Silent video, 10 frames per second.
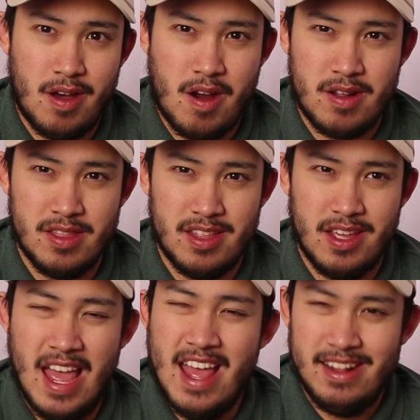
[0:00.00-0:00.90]
are and
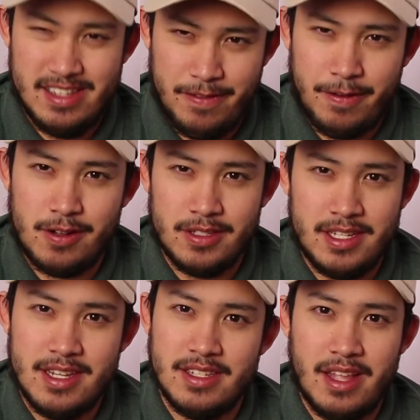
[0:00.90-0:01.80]
the
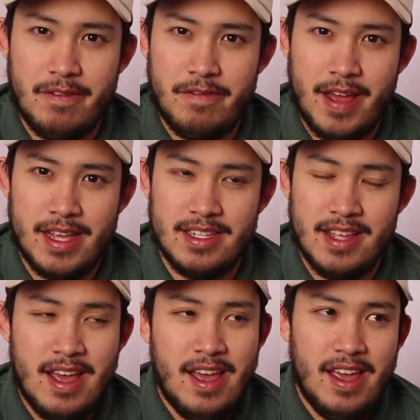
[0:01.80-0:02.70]
difficulties they
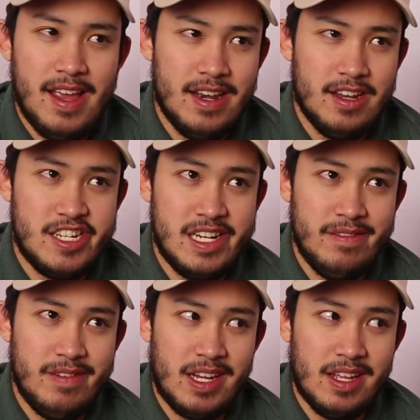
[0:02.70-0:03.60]
face in
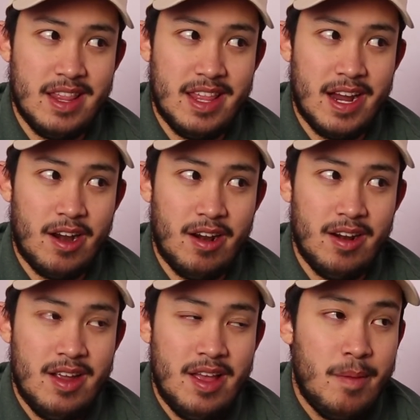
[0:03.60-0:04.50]
achieving
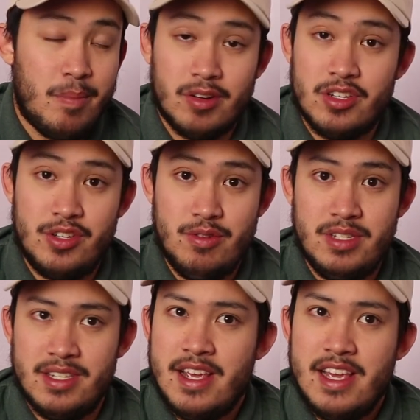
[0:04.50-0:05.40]
their
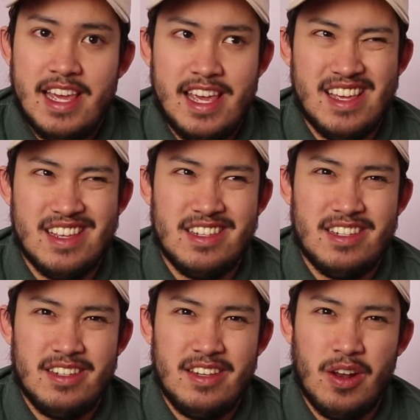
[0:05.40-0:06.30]
pursuits,
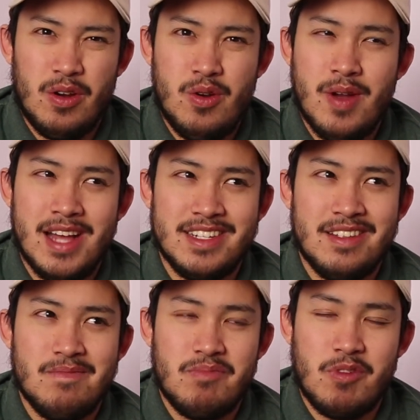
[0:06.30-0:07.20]
is, who has
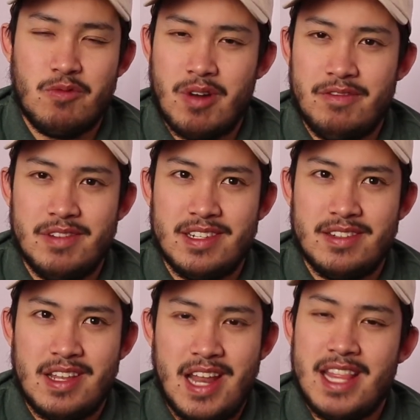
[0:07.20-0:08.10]
it the
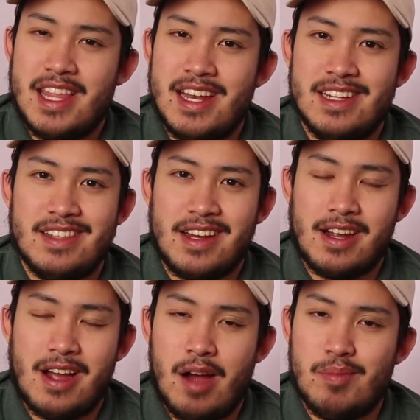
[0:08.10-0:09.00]
roughest? Not that it's like
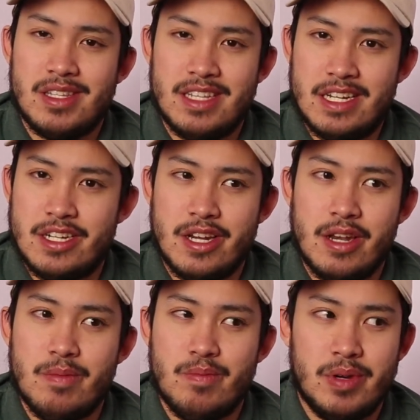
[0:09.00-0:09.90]
a
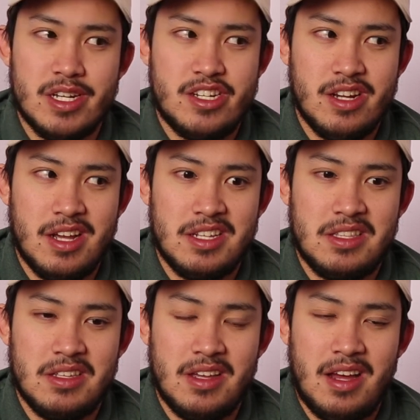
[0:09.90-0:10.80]
competition, but
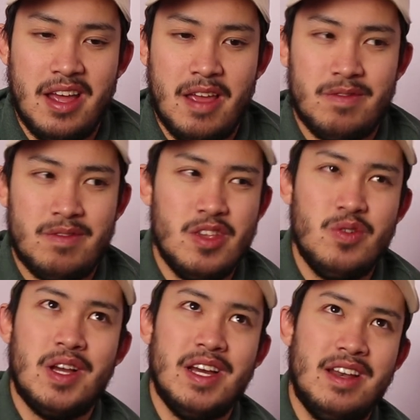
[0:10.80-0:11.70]
just if you
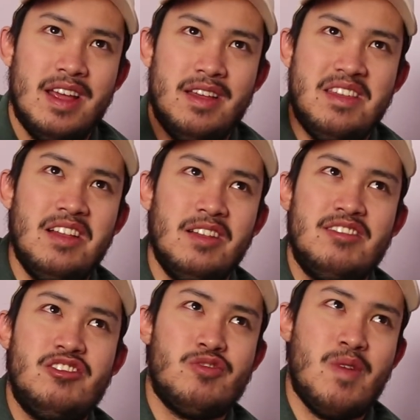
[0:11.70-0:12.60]
could
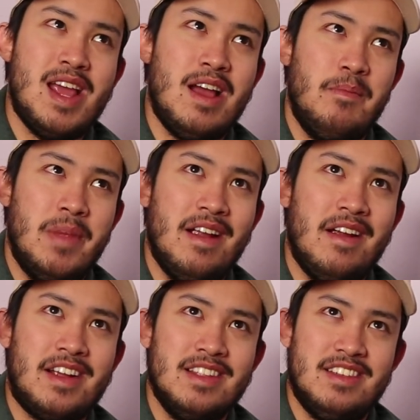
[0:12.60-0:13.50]
illustrate
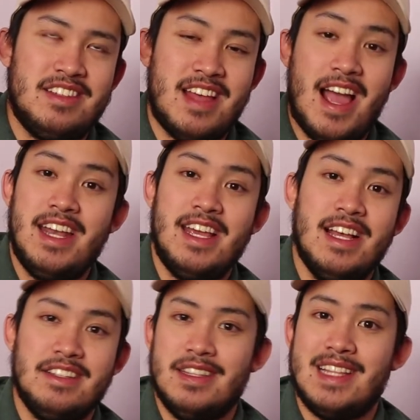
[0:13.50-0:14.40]
American society
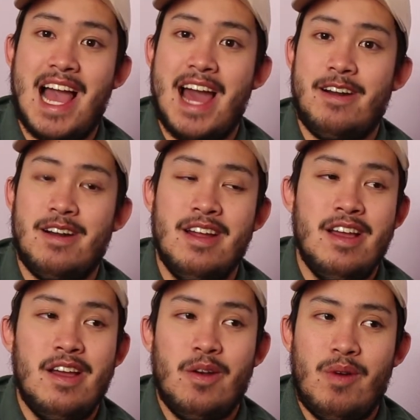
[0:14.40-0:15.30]
as a ladder,
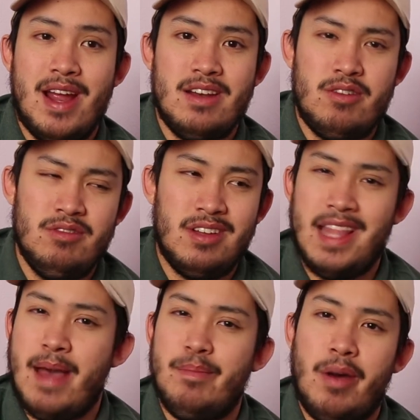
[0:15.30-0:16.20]
right? Who's
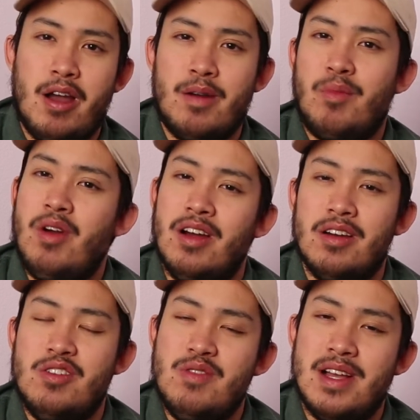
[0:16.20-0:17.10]
on that bottom
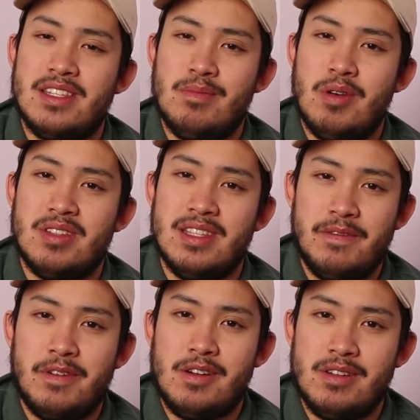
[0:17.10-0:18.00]
rung? Who has the most
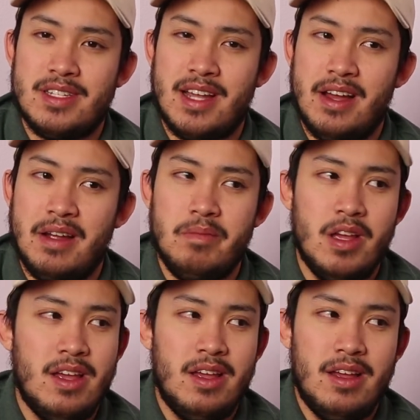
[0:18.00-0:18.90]
difficult time
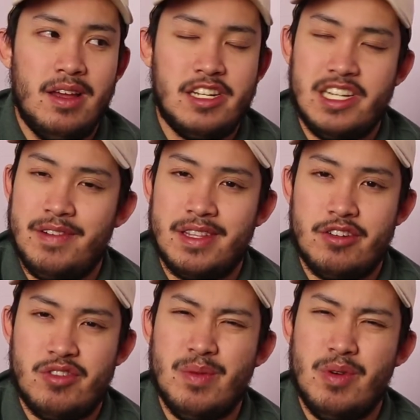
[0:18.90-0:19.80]
achieving their
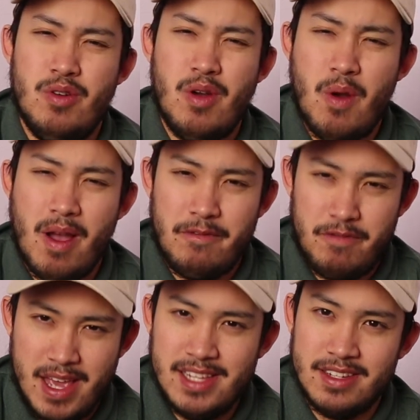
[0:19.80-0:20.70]
dream? Who
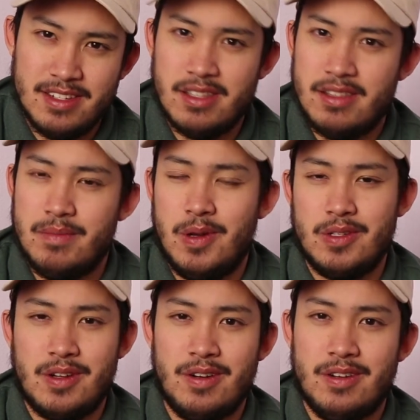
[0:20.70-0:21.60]
faces the
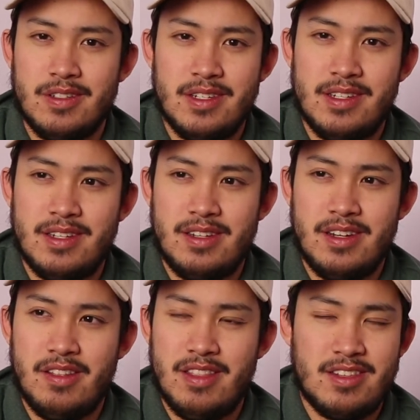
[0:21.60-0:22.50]
most hurdles?
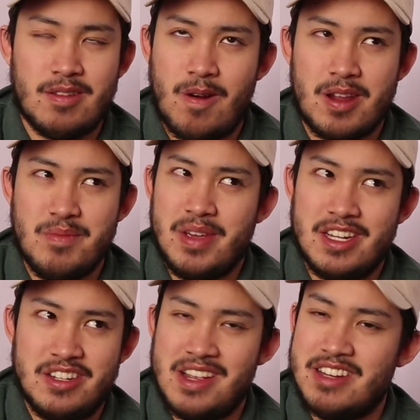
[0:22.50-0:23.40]
And, this argument
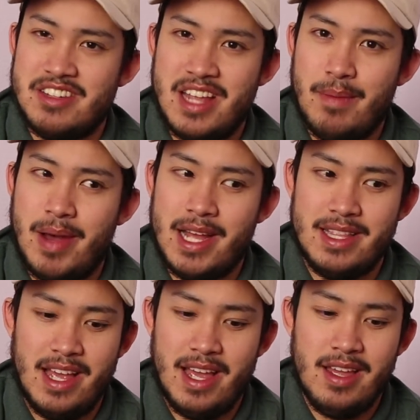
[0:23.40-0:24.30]
can change day by
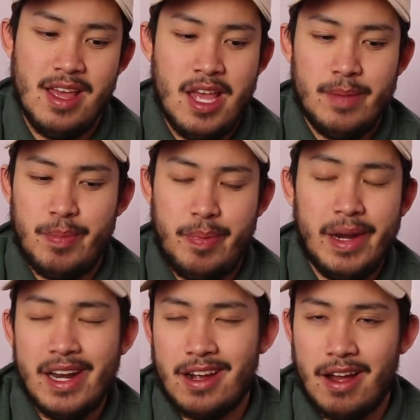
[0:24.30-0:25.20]
day.
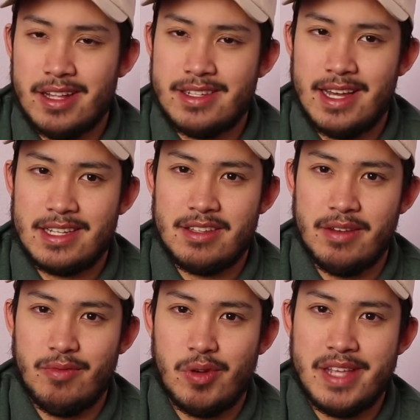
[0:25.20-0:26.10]
Put it in context
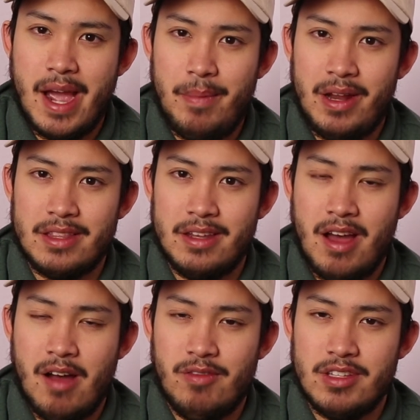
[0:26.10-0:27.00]
of what's happening in the
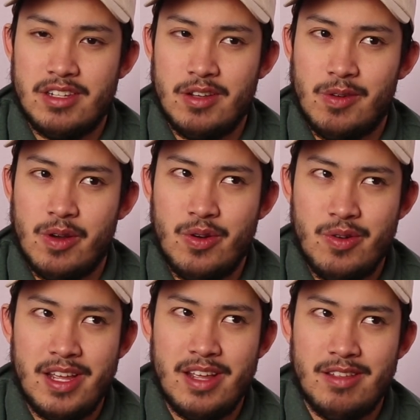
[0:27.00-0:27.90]
novel, too.
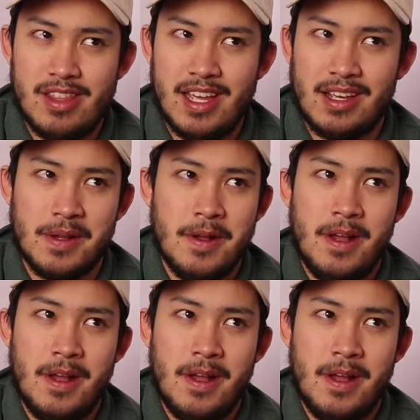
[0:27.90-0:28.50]
Who do you think